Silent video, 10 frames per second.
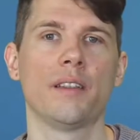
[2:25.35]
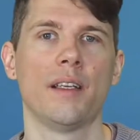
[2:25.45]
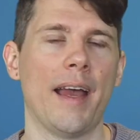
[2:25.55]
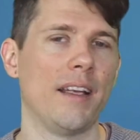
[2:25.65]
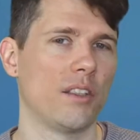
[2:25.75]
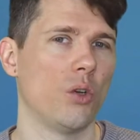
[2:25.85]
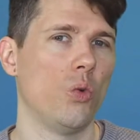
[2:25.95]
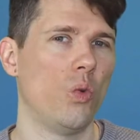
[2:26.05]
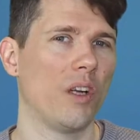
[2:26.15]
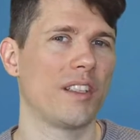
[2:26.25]
and
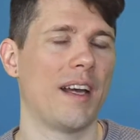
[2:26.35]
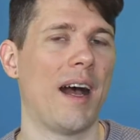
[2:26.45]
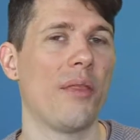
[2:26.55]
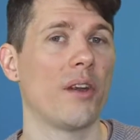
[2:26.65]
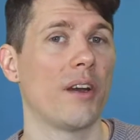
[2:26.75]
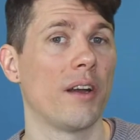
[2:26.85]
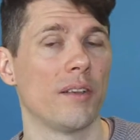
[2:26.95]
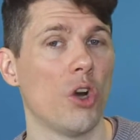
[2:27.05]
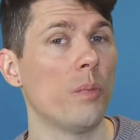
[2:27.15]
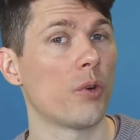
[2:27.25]
what other
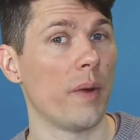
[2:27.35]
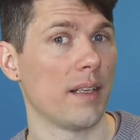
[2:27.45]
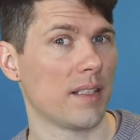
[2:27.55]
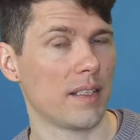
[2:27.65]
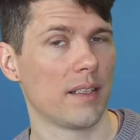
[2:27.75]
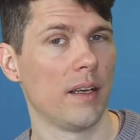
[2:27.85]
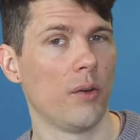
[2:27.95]
compromises